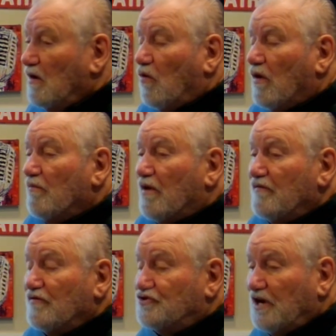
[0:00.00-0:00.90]
What
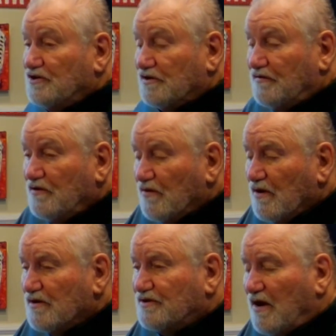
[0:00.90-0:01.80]
if you change a few
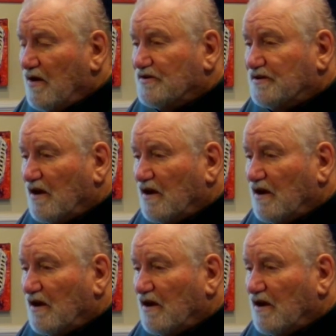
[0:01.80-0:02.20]
words? I don't know.